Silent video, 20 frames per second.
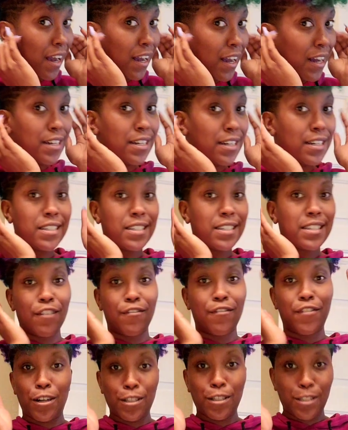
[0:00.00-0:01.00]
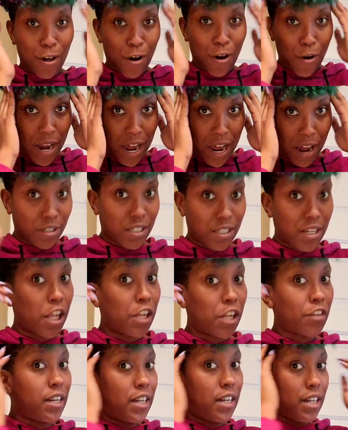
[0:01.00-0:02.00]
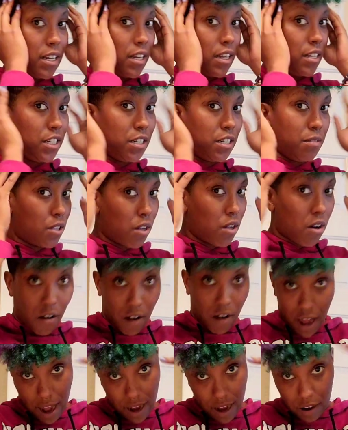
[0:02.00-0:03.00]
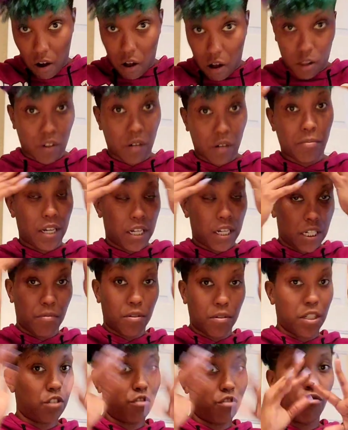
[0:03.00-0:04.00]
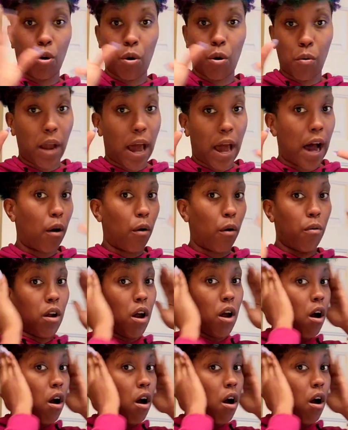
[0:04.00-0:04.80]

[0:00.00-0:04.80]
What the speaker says: because if y'all saw when I was coloring it, she was all kind of all over the place. She was just grown out,